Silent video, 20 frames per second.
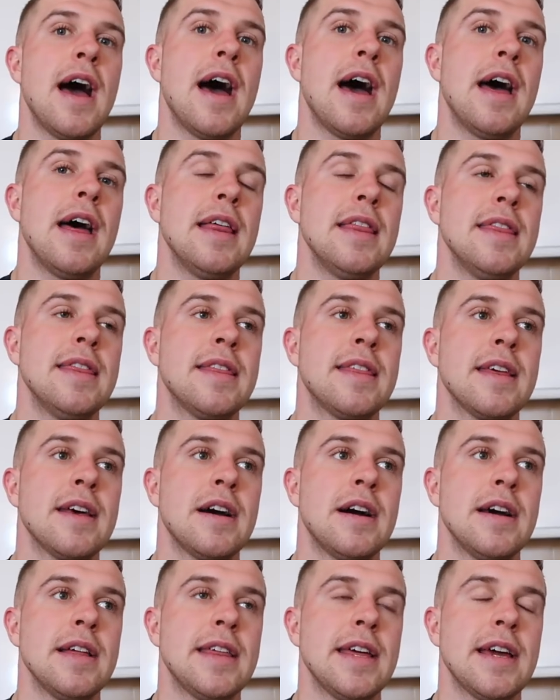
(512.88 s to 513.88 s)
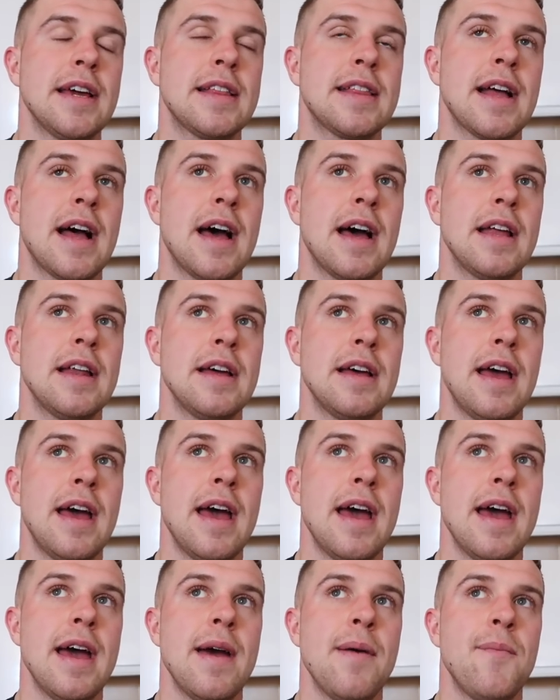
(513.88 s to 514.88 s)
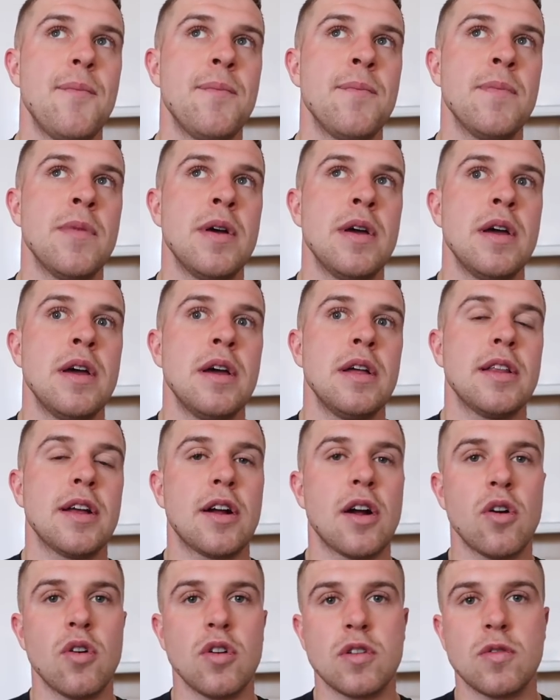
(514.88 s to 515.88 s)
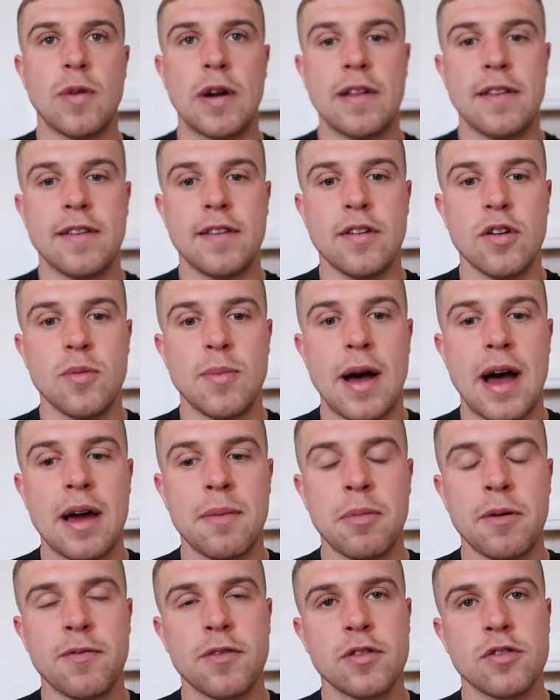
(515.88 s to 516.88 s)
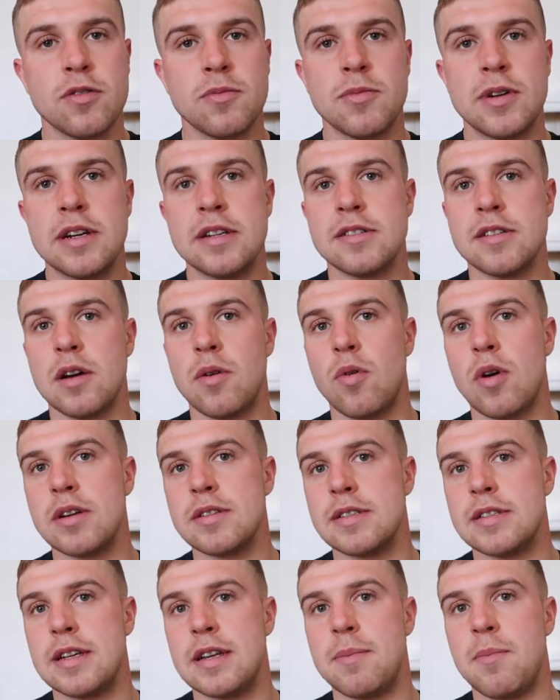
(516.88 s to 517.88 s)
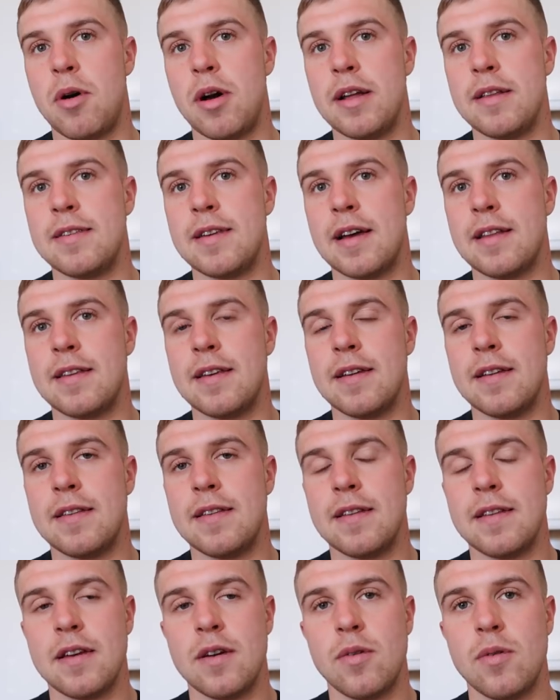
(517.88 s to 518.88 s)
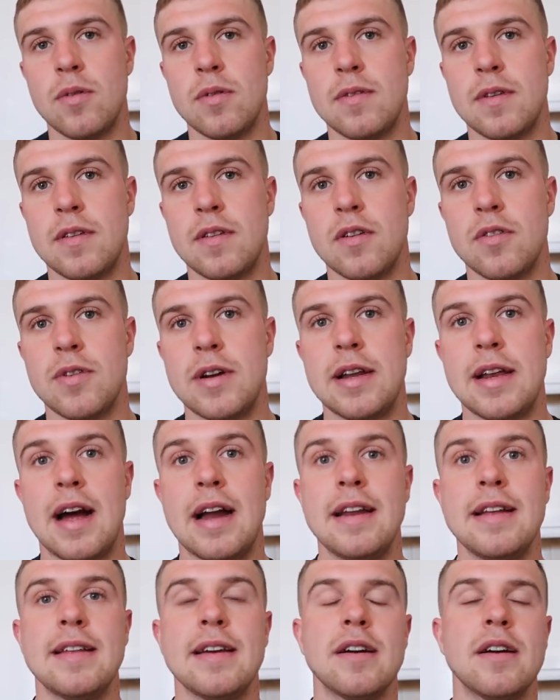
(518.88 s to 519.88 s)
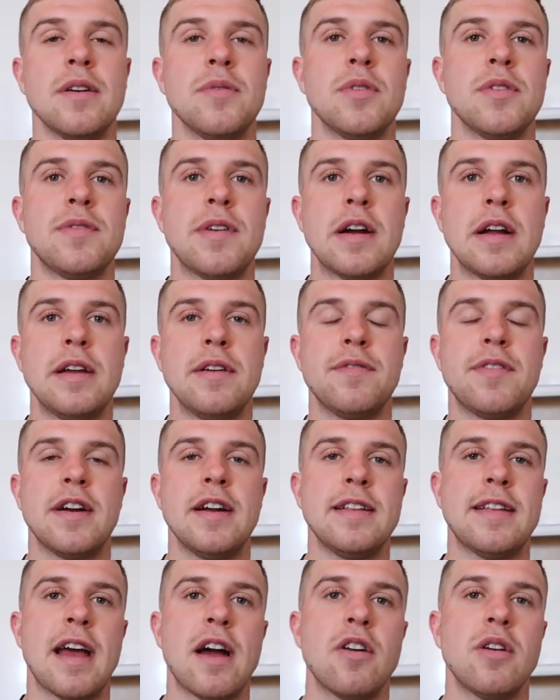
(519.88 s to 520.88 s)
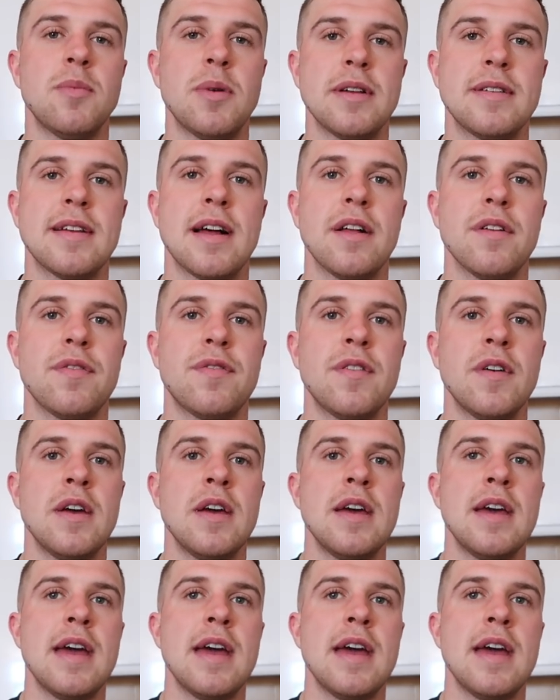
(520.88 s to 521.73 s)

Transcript: And I think that the goals weren't too bad, but for some reason I wasn't in a mindset to do really anything. I was very, very down on myself.